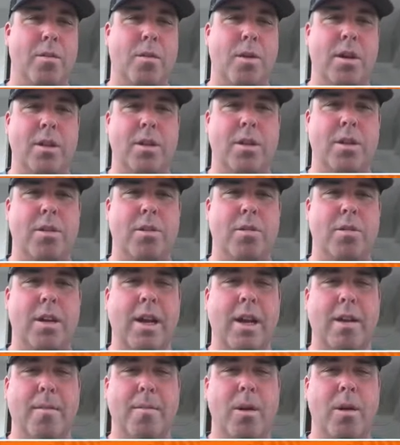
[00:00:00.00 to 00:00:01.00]
one-two
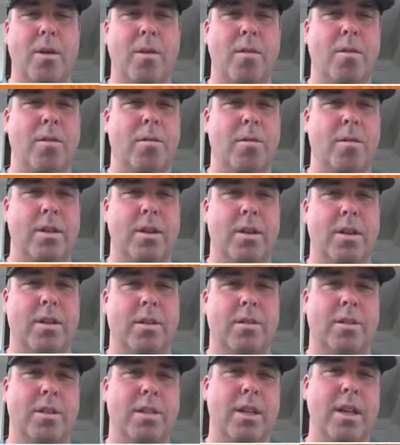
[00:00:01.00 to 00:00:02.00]
combo
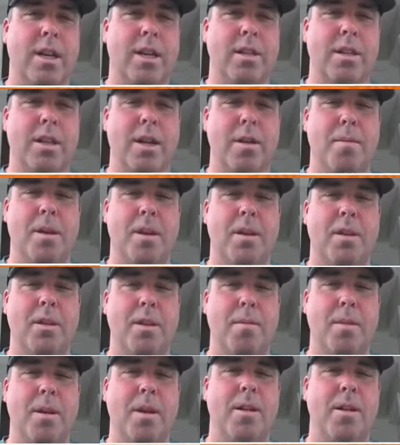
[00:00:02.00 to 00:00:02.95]
to a state championship.